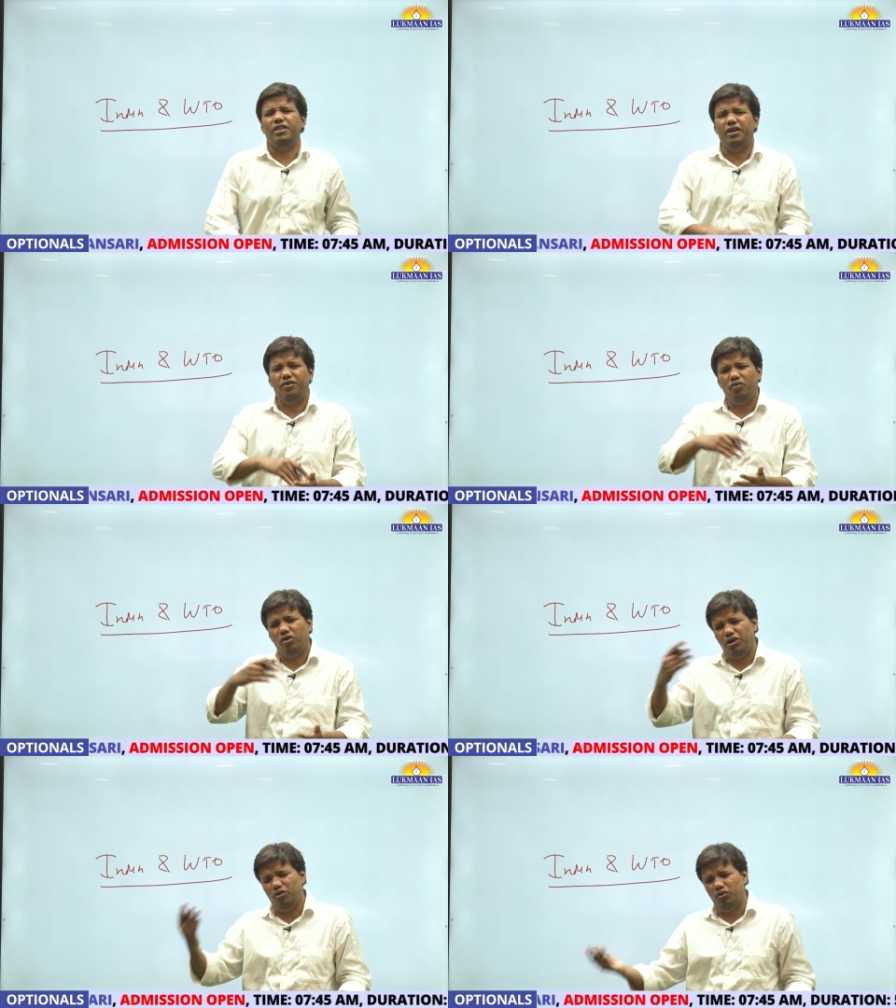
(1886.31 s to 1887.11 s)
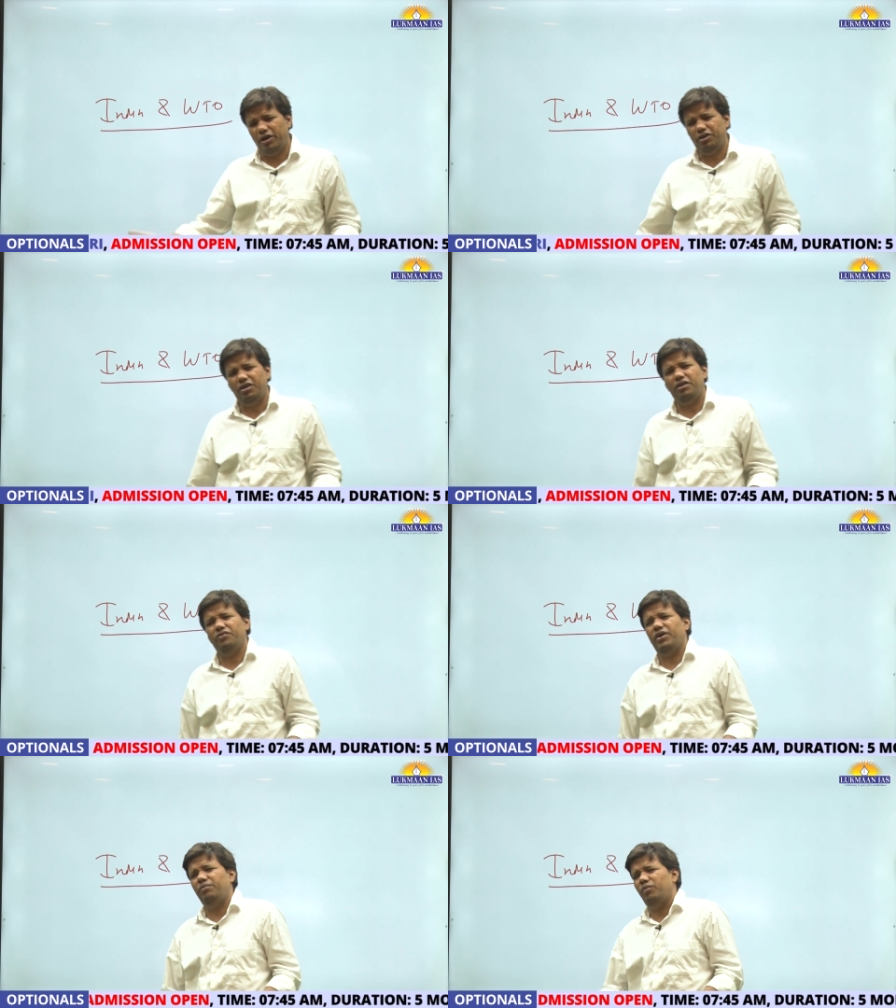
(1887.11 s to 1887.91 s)
Then it went into
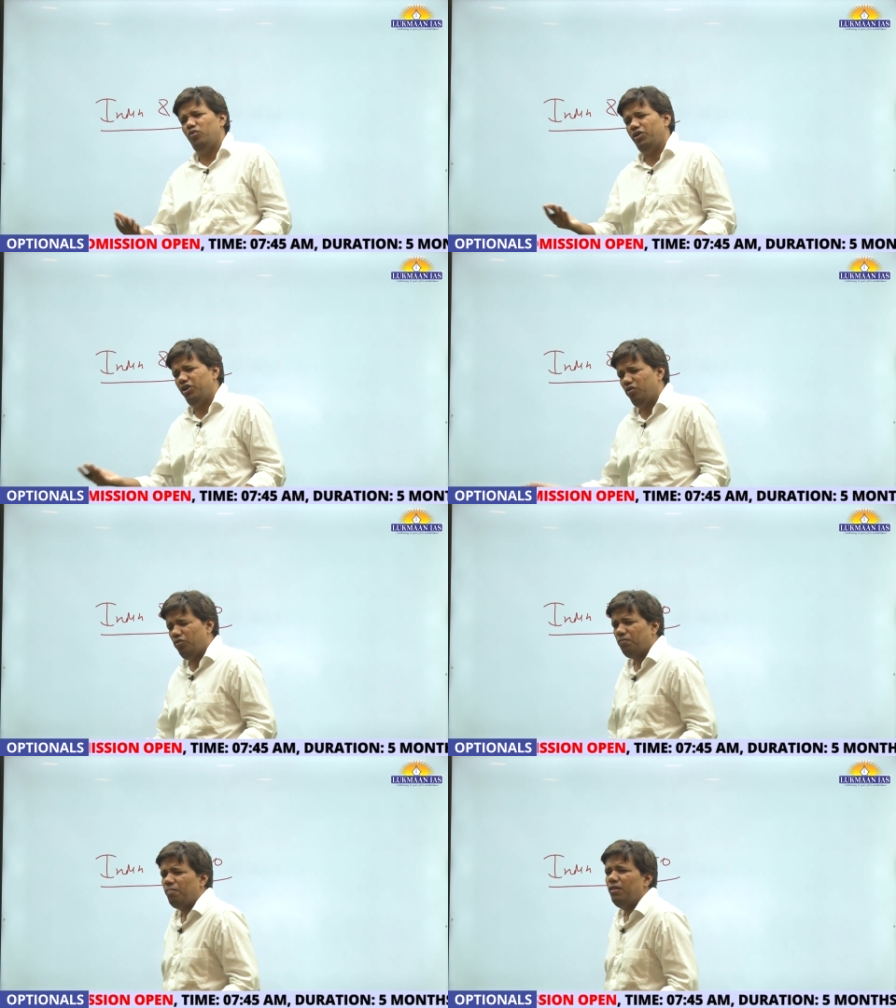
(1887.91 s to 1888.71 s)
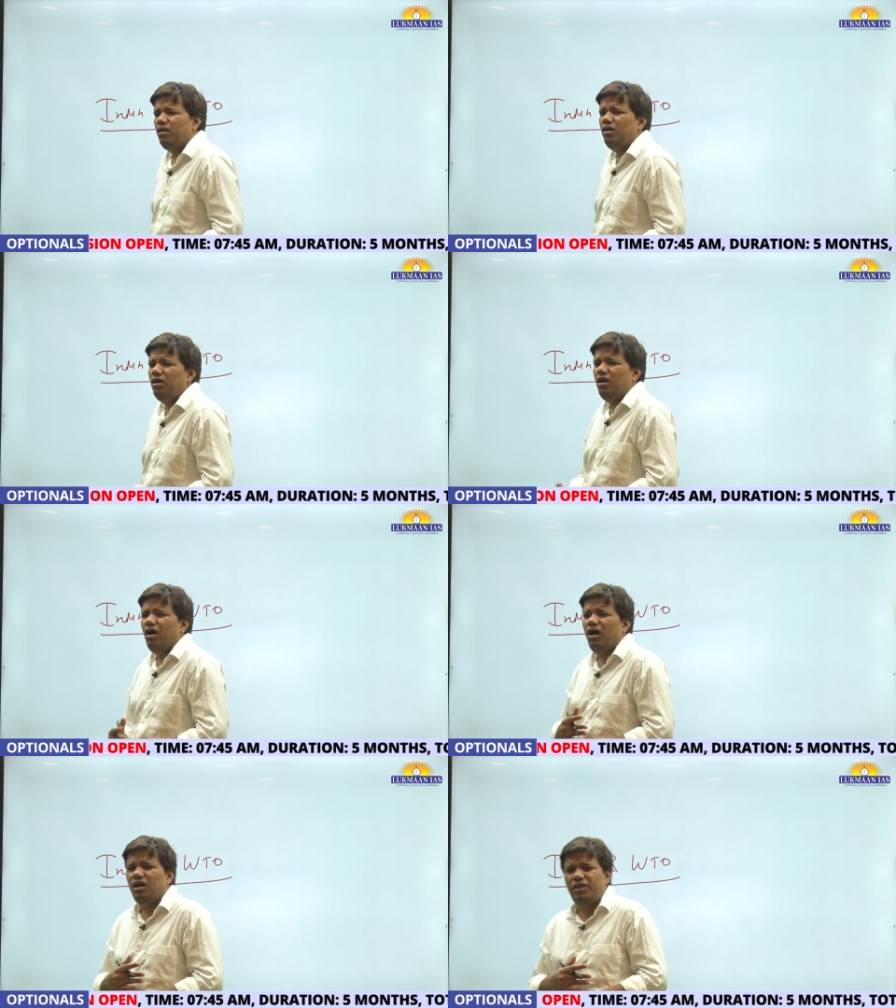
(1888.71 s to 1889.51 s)
1995 WTO,
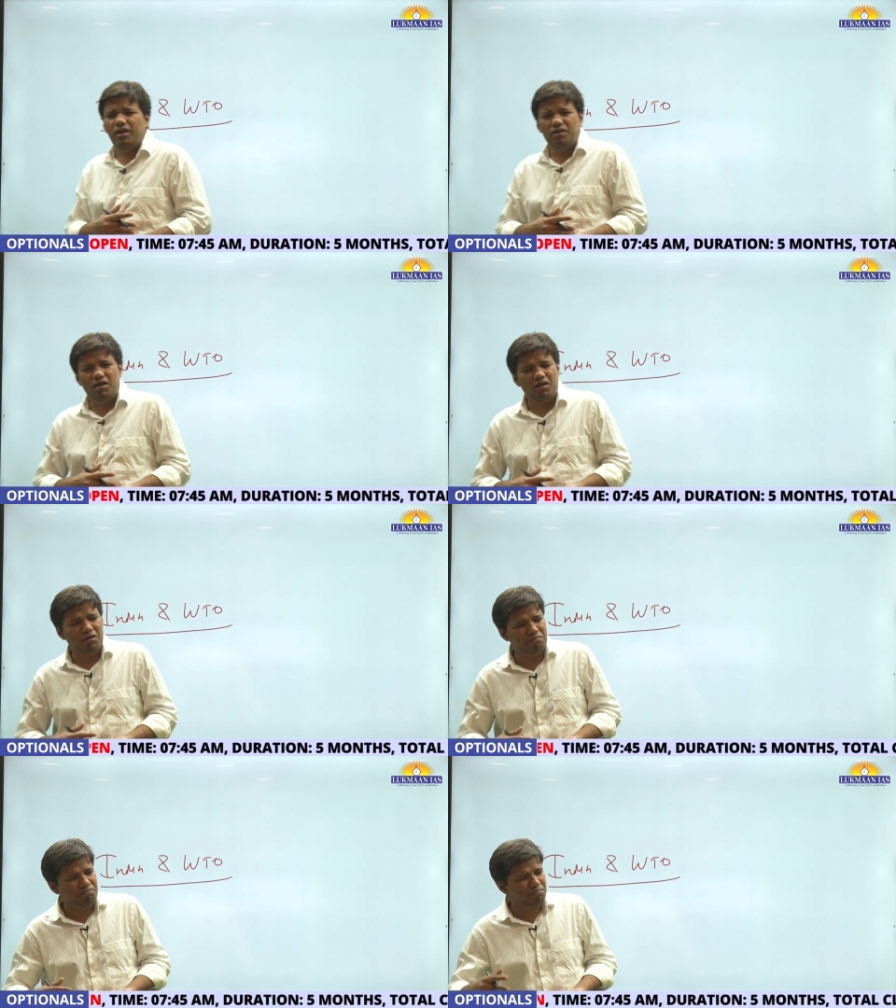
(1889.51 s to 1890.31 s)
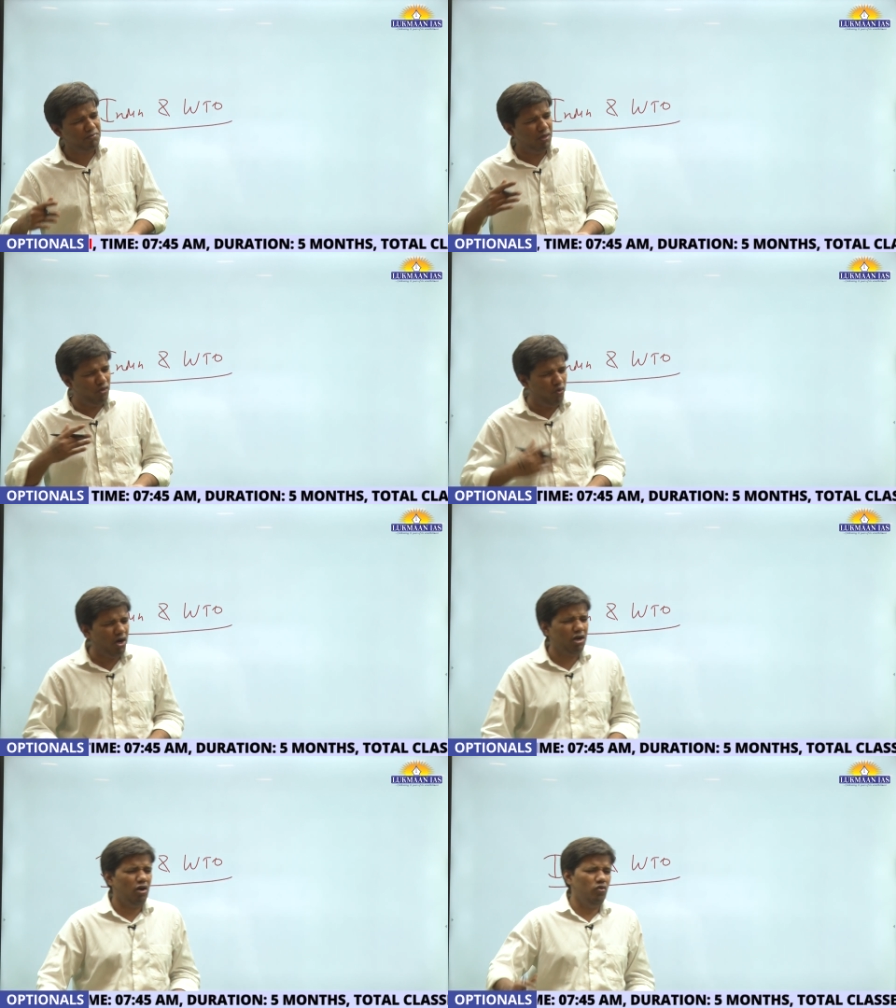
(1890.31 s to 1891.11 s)
uh, then uh,
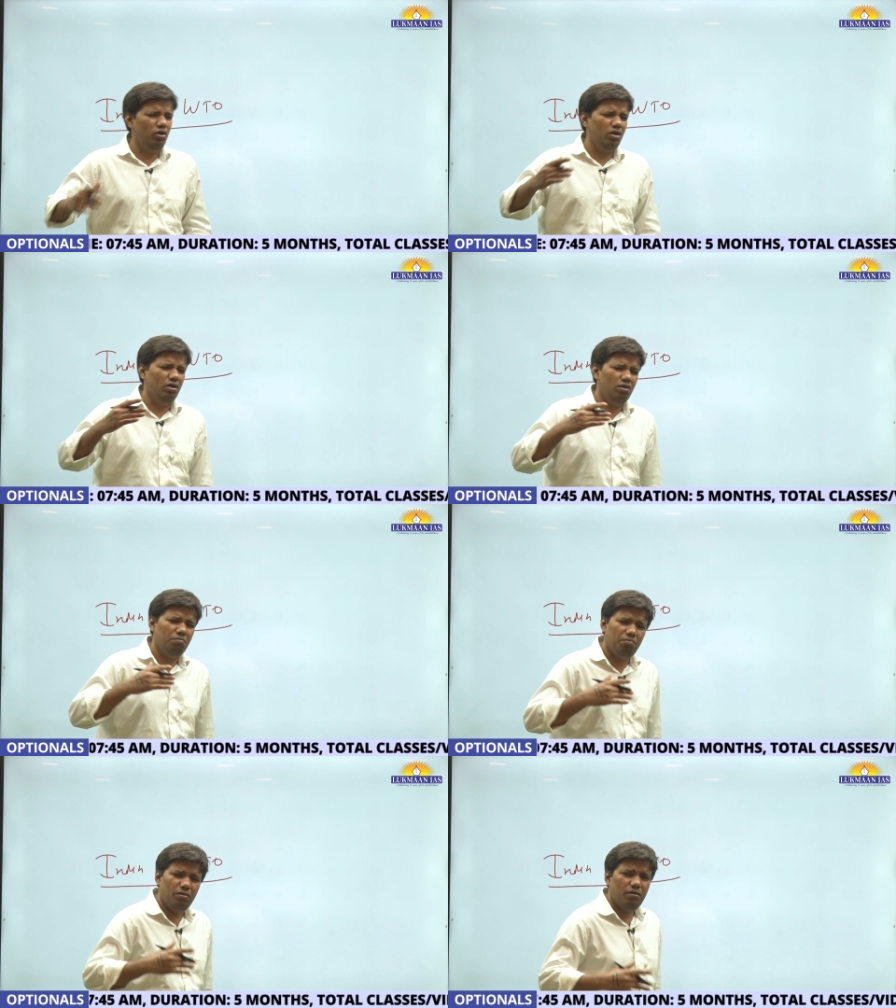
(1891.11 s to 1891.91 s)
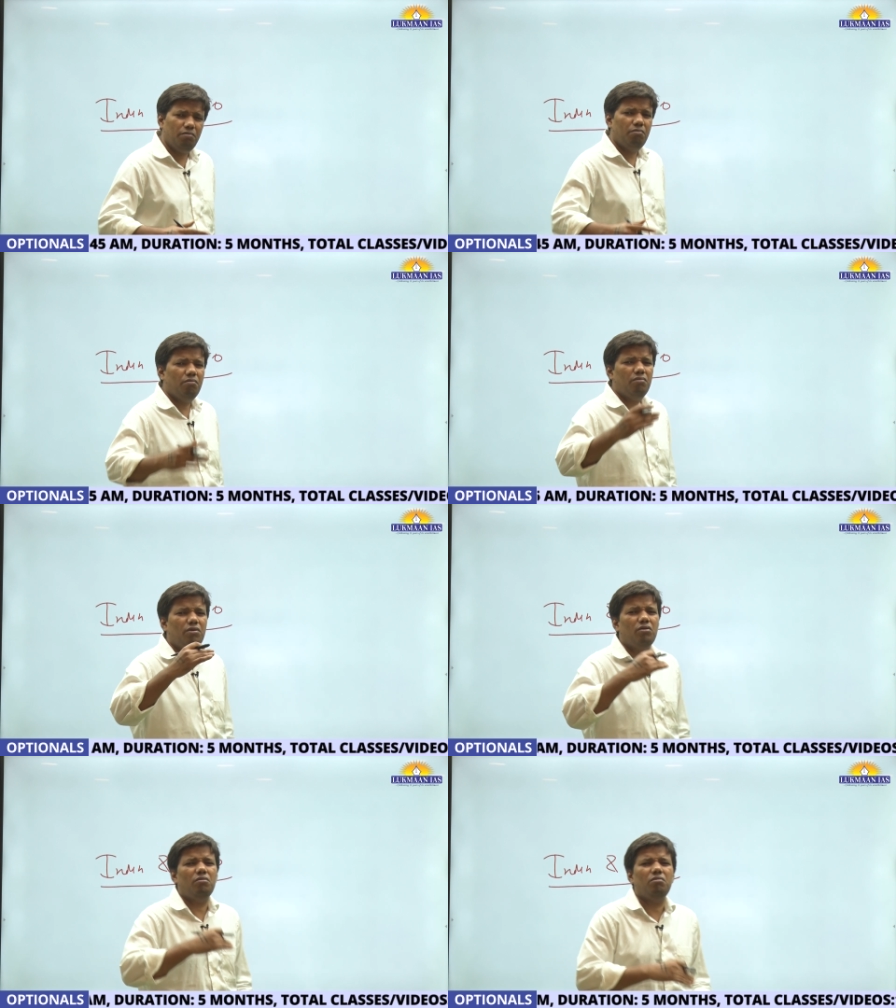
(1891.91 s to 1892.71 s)
Doha round, uh, uh,
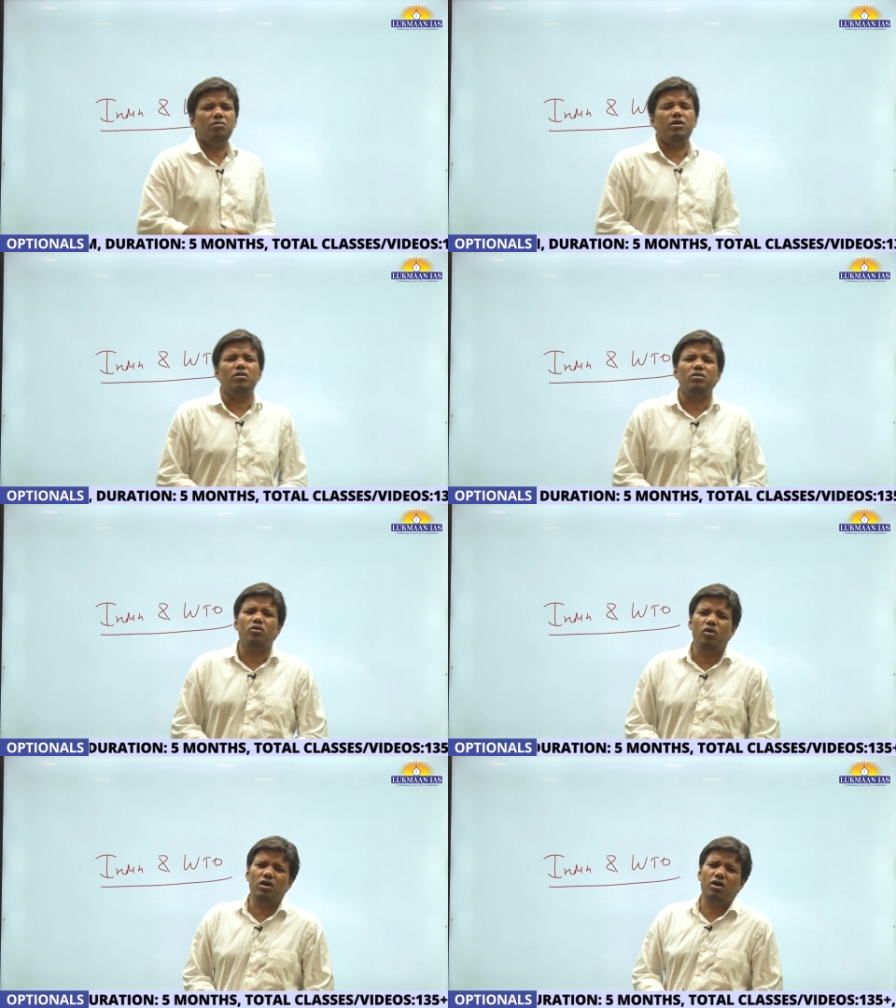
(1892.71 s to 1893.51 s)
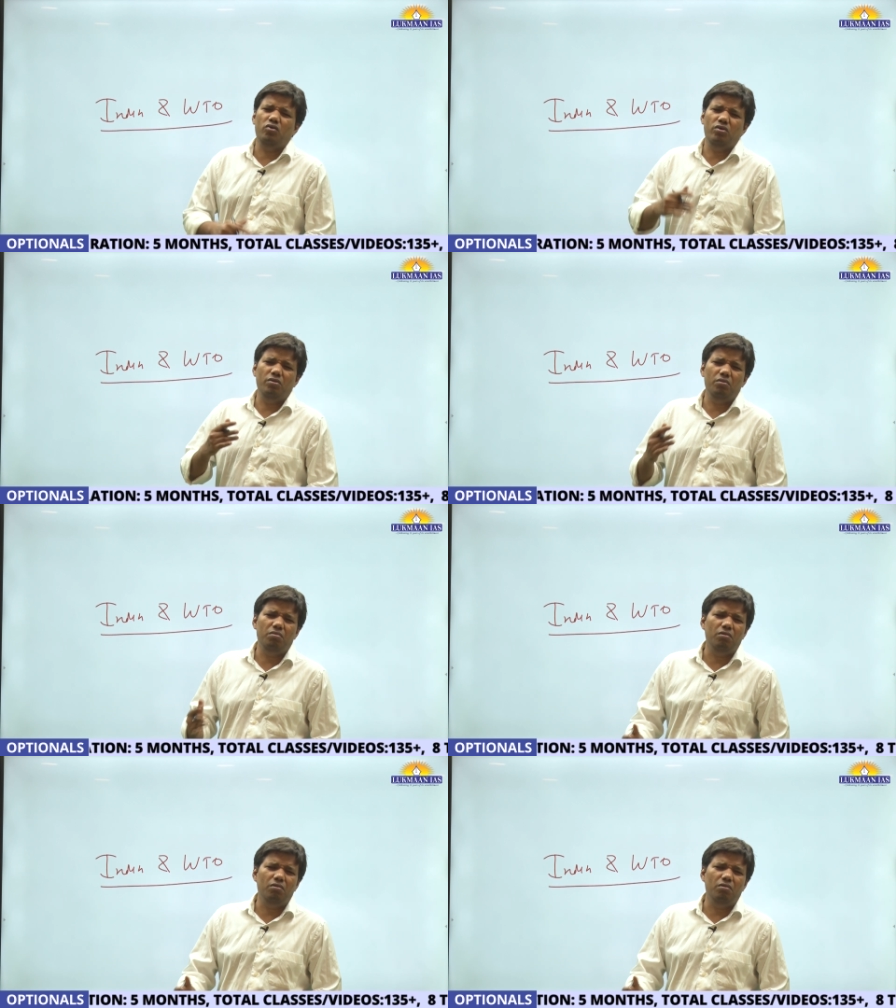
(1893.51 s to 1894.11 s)
you know, Doha round, uh,